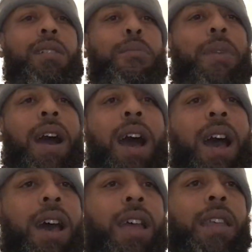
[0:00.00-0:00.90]

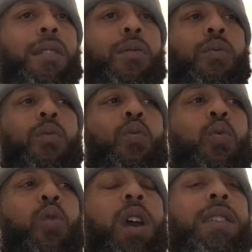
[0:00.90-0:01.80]
behind
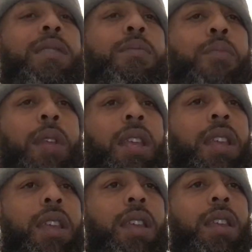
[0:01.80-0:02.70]
what's
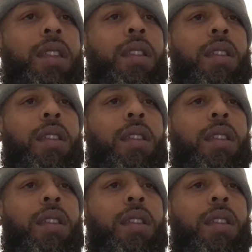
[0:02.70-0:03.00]
being